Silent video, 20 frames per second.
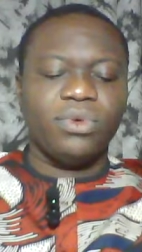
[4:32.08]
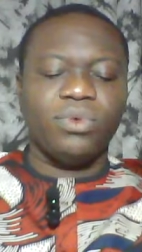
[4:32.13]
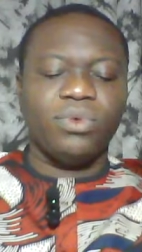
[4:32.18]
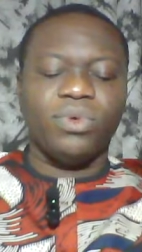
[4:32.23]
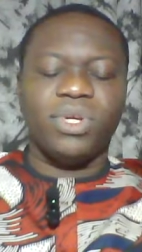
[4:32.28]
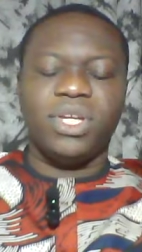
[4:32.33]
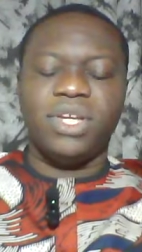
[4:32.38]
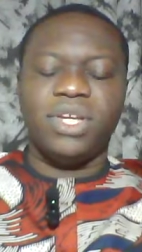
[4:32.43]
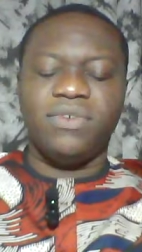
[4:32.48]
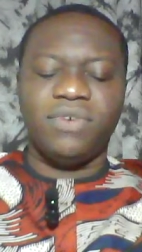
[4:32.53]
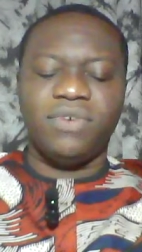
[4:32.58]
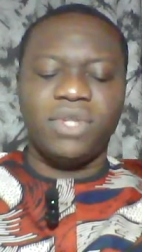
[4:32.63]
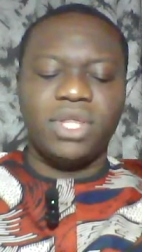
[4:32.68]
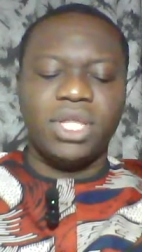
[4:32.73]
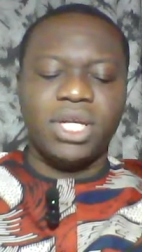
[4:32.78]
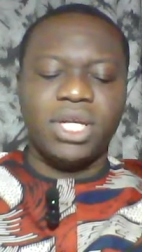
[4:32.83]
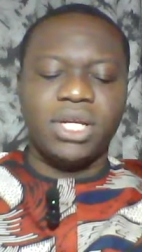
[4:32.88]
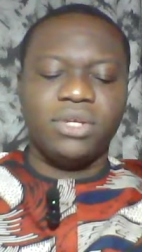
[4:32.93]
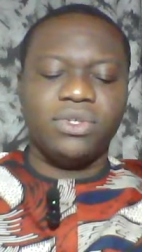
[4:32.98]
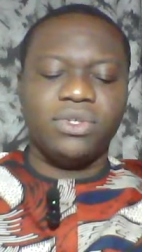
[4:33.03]
We give you
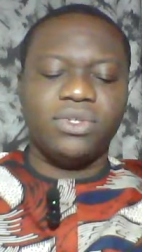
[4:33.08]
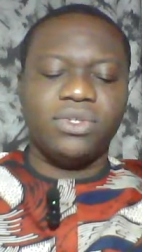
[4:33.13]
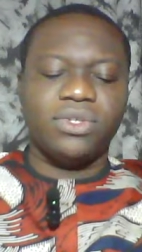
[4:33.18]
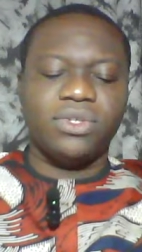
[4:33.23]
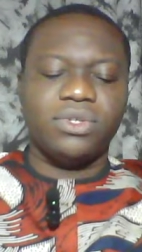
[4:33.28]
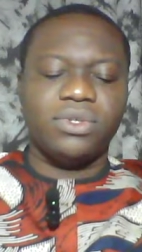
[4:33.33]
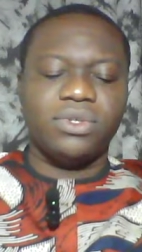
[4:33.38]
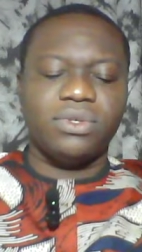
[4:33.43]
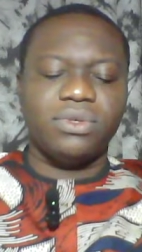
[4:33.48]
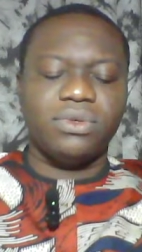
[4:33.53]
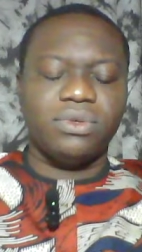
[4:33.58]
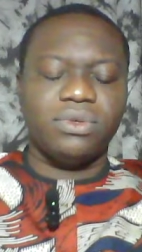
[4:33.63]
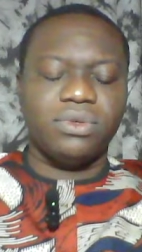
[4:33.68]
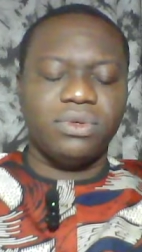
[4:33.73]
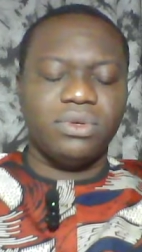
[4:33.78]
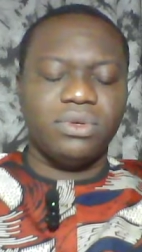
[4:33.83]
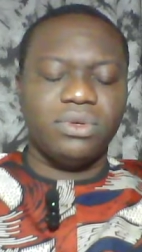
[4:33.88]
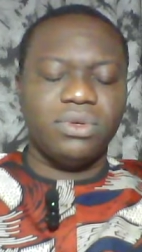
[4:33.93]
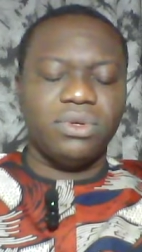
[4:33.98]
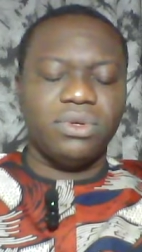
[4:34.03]
thanks.
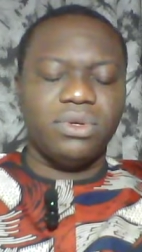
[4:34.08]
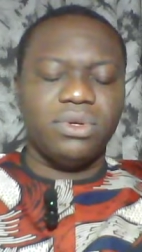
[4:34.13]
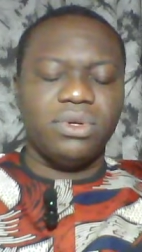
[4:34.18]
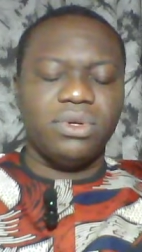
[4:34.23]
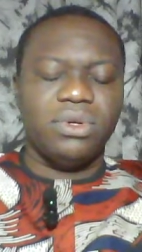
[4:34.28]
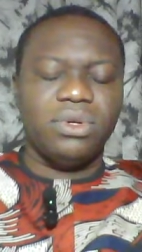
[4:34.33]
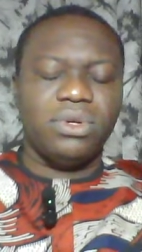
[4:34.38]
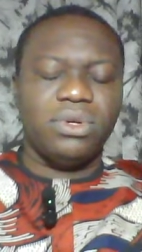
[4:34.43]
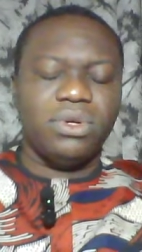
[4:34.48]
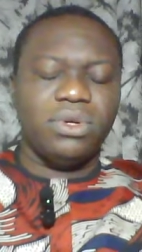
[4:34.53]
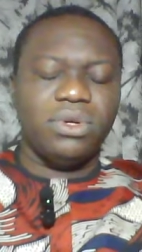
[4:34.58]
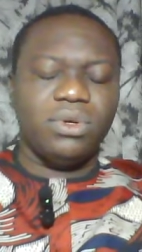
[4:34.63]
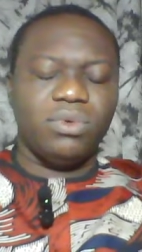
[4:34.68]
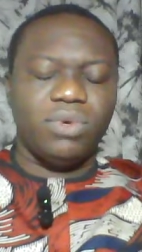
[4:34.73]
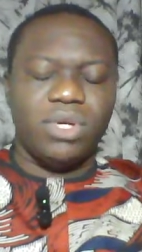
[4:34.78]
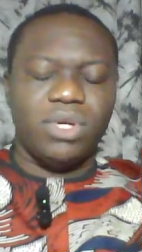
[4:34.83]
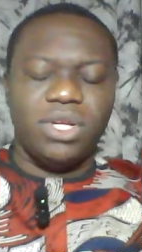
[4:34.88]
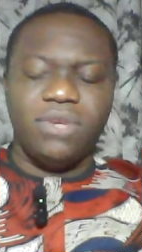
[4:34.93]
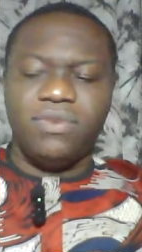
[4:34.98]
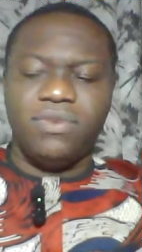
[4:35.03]

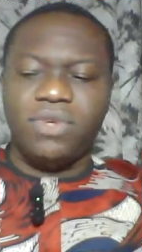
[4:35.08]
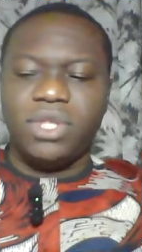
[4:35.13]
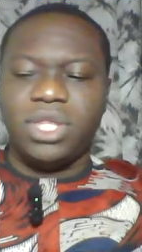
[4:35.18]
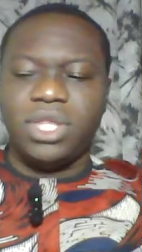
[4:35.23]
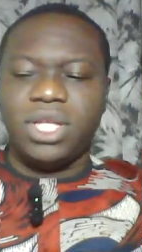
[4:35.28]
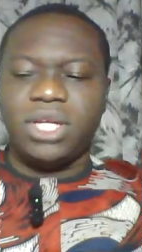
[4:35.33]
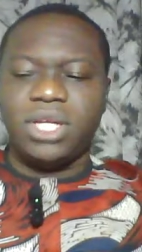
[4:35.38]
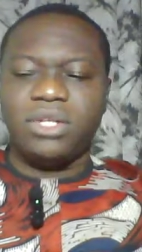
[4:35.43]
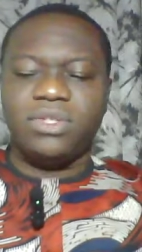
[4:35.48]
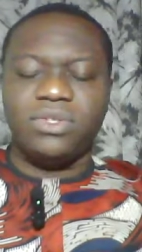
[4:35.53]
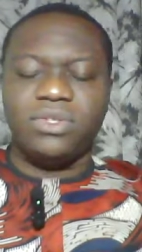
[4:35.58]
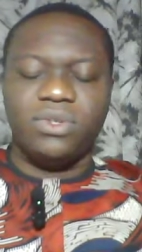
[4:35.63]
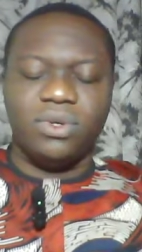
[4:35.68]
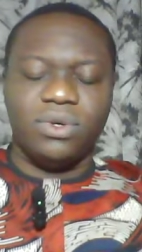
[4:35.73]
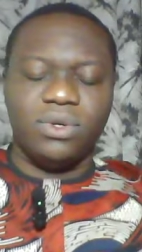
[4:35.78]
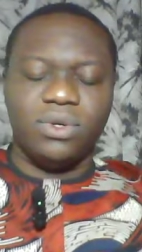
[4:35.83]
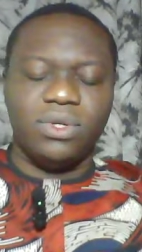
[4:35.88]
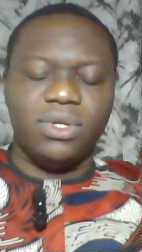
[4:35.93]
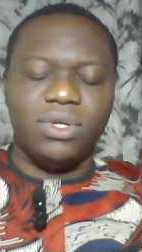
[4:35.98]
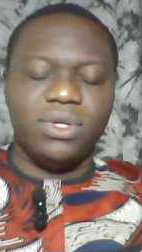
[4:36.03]
We give you thanks,
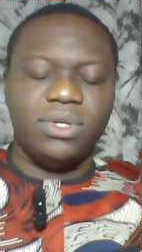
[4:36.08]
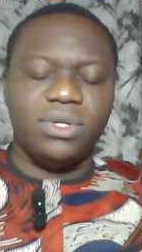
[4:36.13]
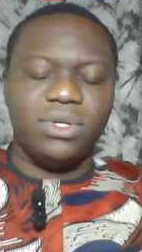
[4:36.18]
Lord.